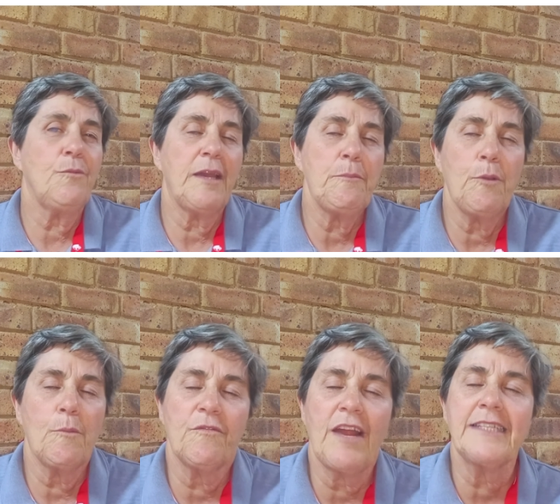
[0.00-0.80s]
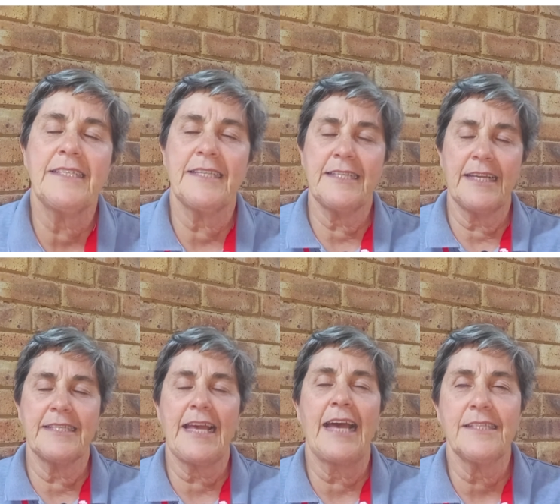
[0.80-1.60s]
the way Pope Francis
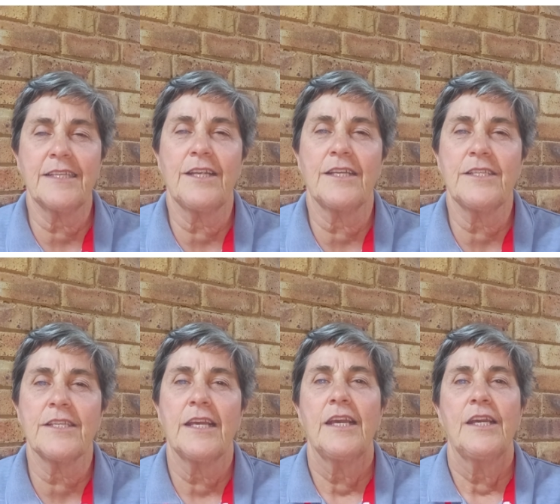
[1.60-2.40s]
has asked us